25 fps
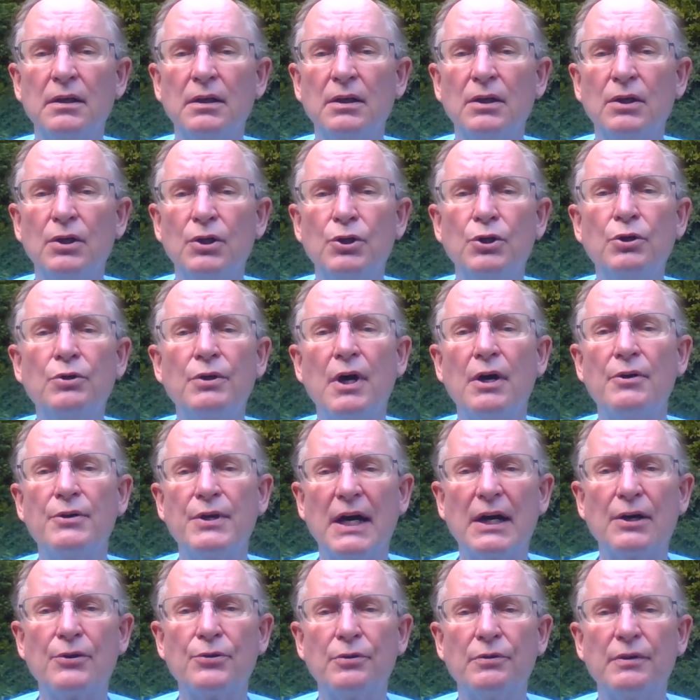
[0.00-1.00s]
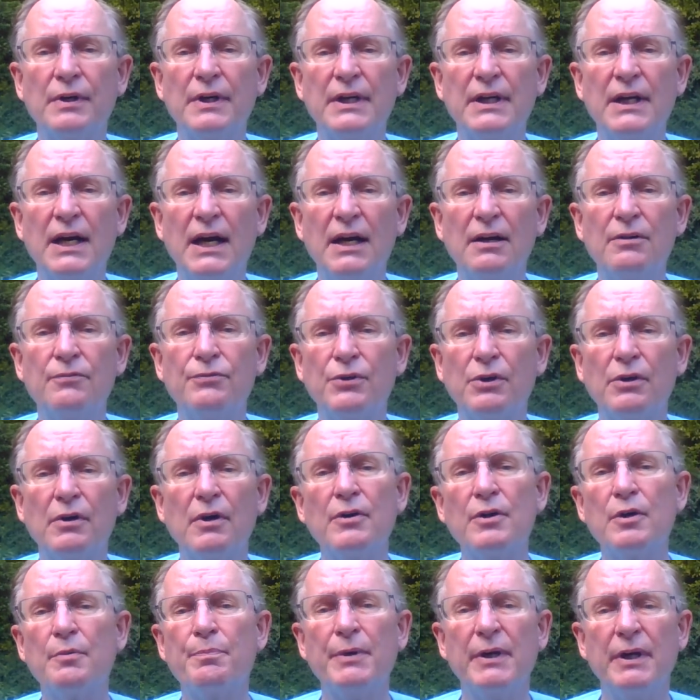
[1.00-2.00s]
You no doubt already have your
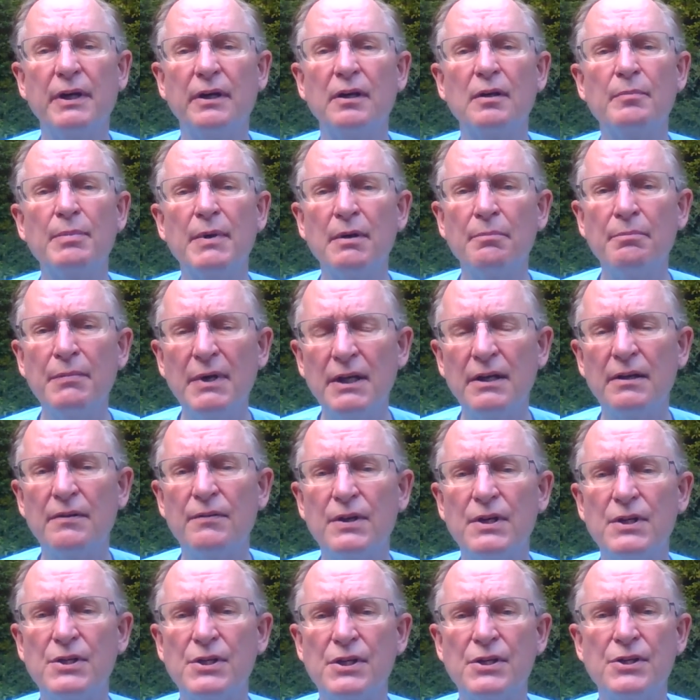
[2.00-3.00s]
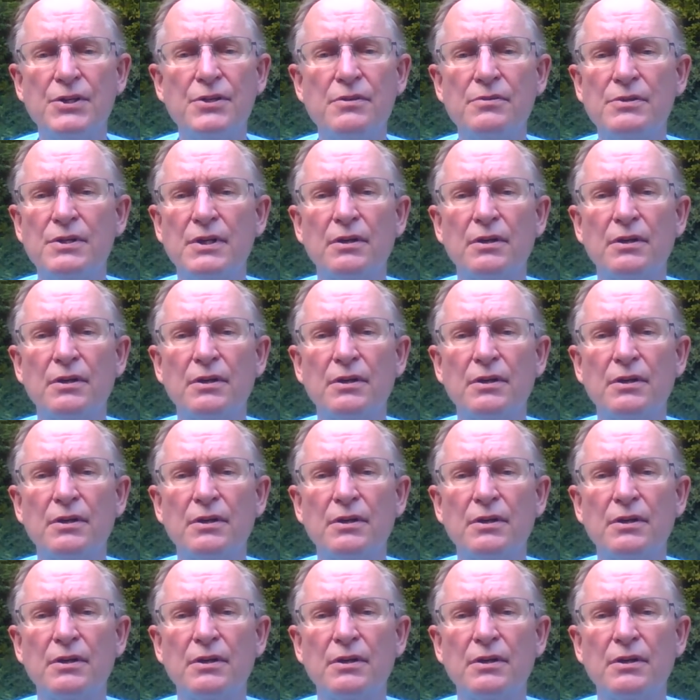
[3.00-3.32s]
own opinion about many of these issues,